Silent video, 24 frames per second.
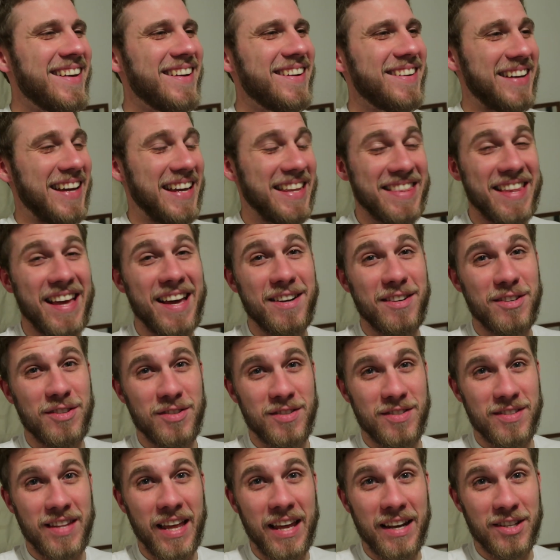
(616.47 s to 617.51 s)
Okay, that
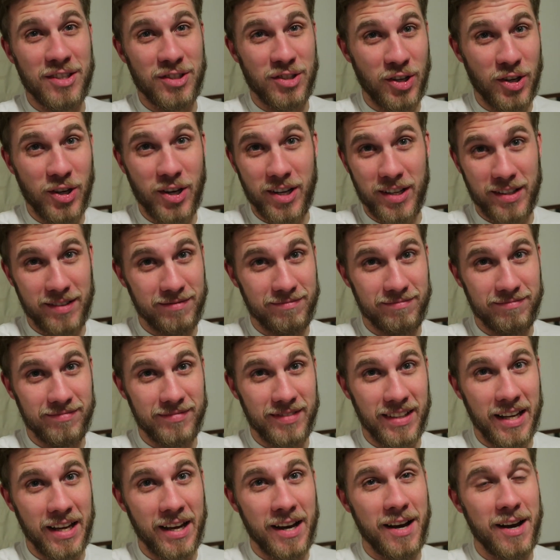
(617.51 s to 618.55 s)
is that is good,
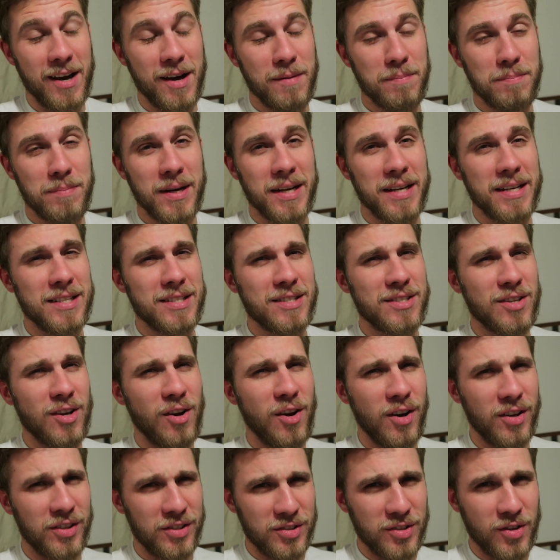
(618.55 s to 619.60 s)
uh, but it's
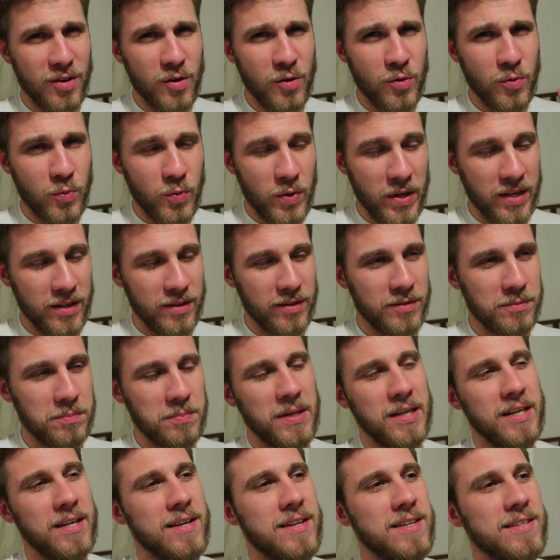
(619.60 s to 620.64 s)
also weird
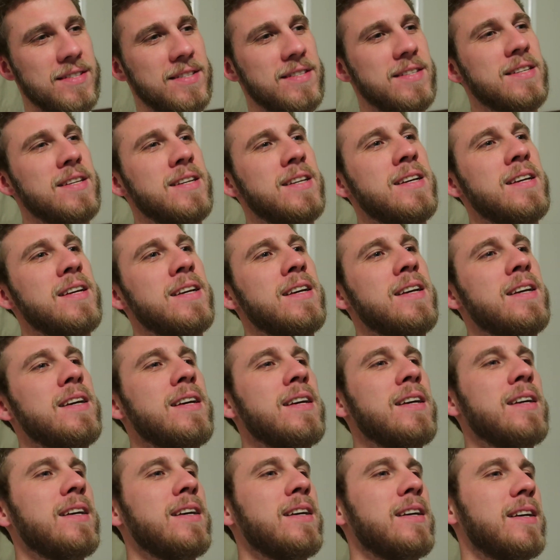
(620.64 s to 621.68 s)
because
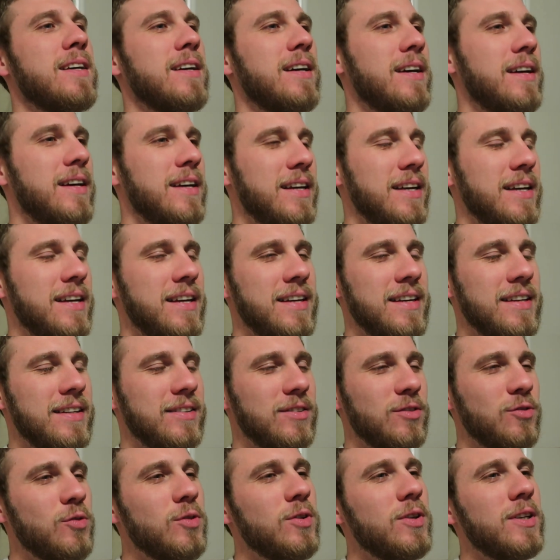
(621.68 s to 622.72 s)

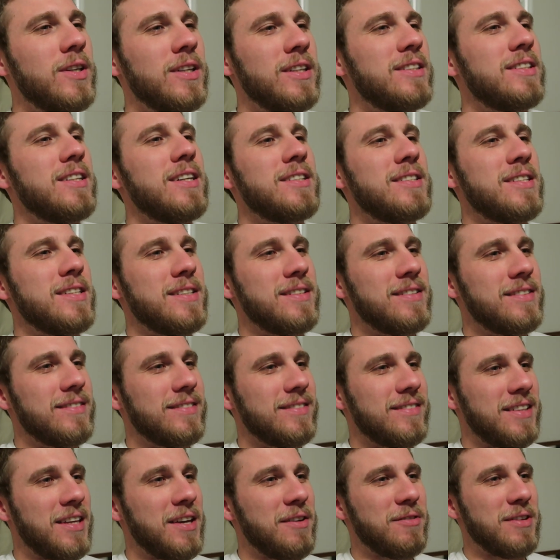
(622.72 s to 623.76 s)
it it
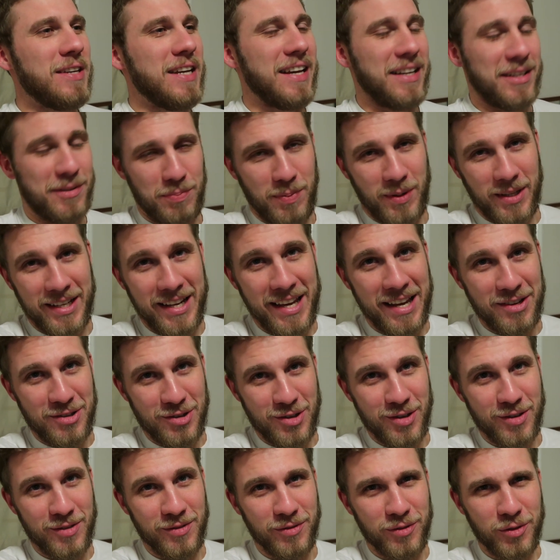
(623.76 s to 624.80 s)
doesn't give an
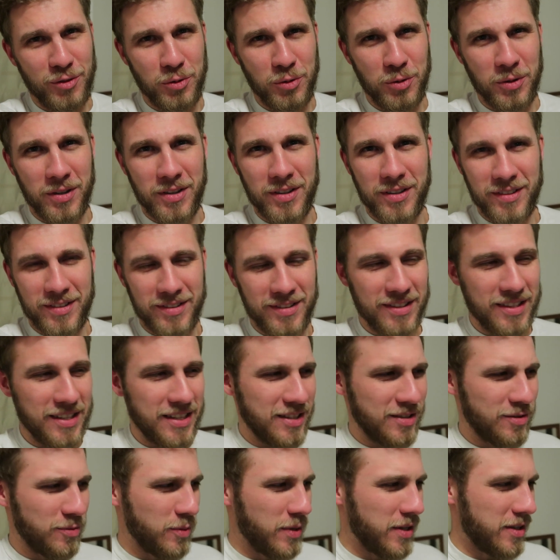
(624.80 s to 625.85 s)
explanation for
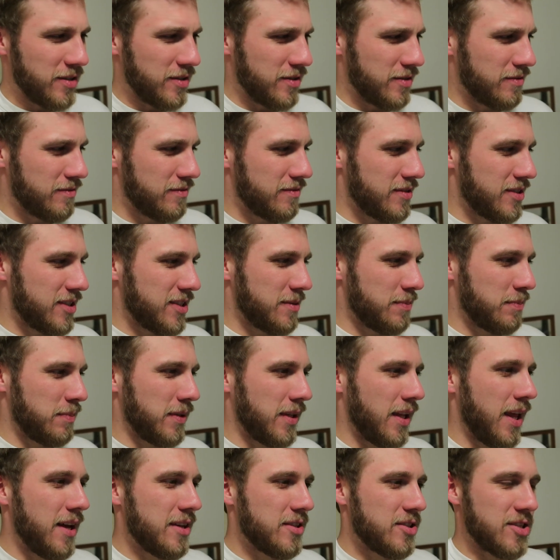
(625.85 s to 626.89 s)
these weird
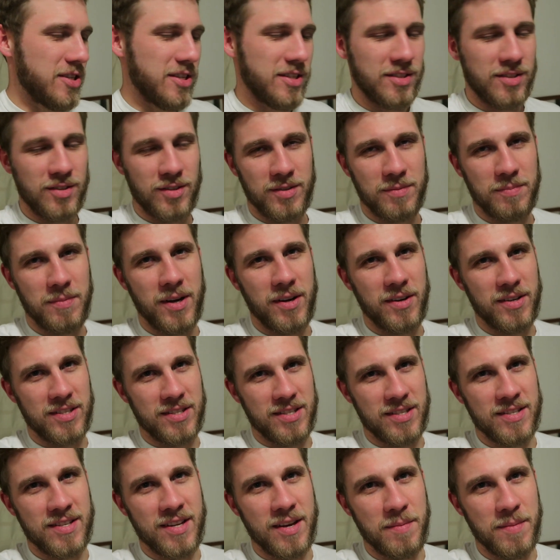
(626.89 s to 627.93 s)
splotches on Mary's
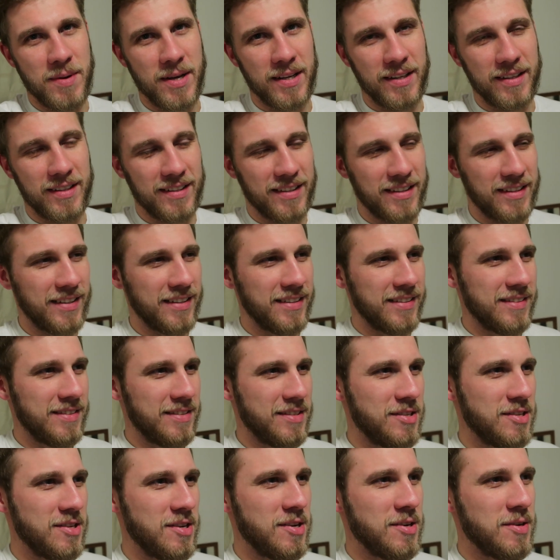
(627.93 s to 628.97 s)
stomach, and
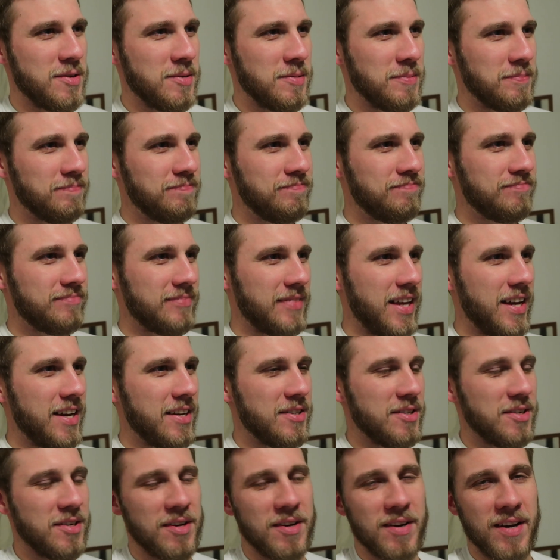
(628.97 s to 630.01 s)
so I
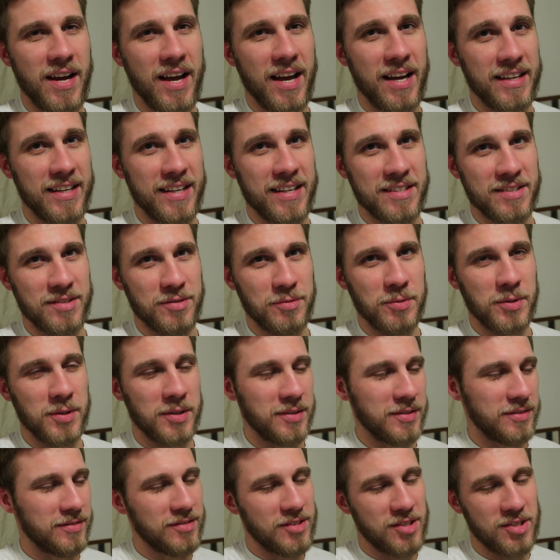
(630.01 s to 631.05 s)
don't know. I guess
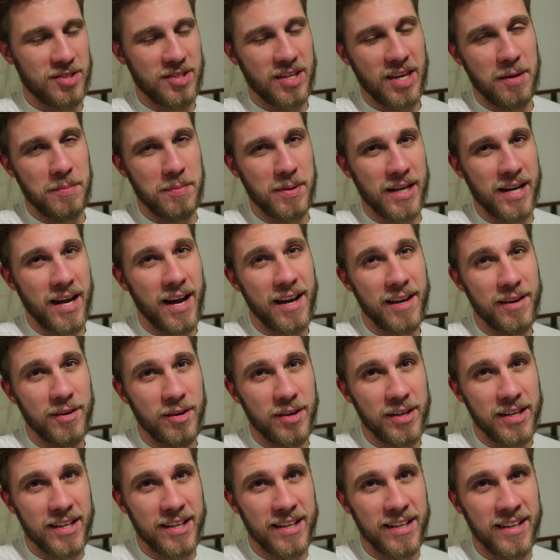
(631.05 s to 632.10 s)
we'll just keep an eye
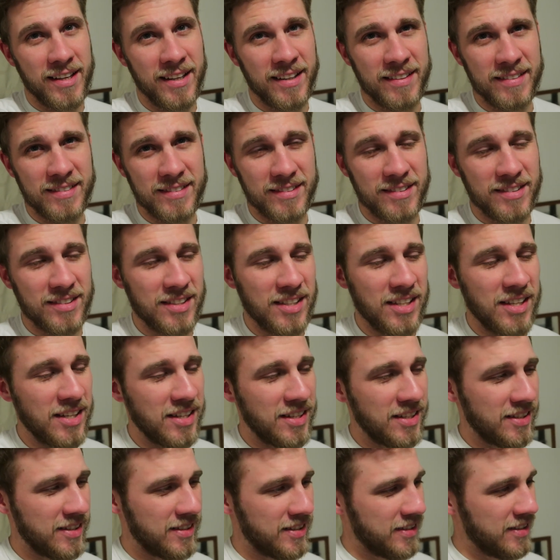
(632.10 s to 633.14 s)
on it and
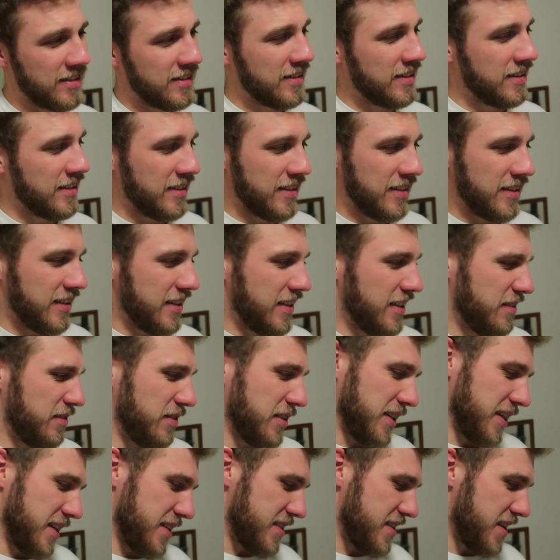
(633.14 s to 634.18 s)
see if
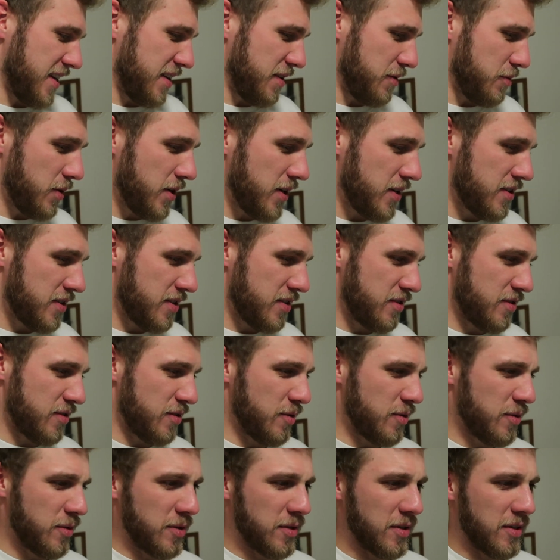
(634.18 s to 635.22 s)
it gets any worse
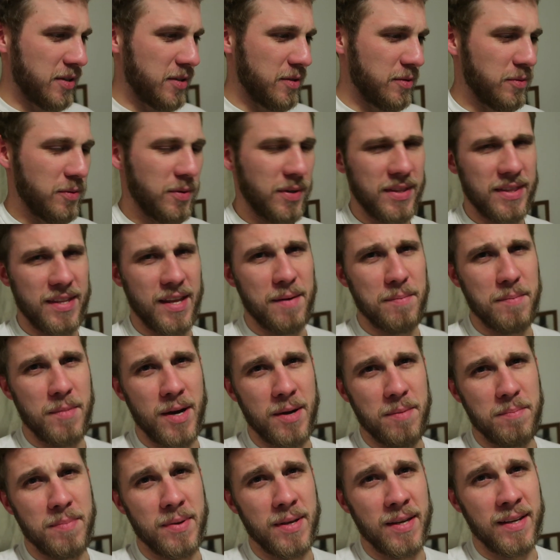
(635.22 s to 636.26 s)
or what that
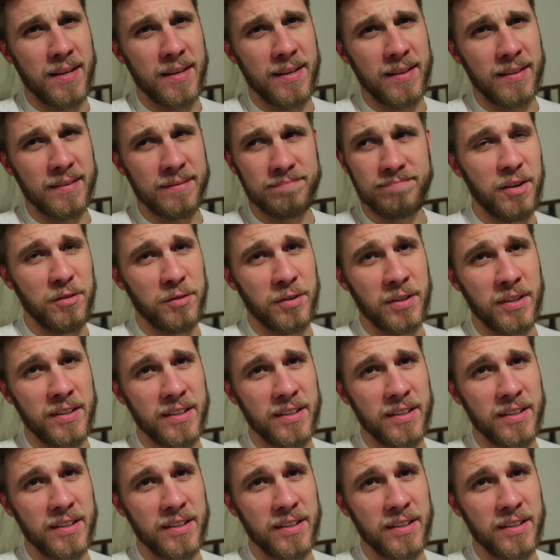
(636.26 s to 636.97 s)
might be. I, really...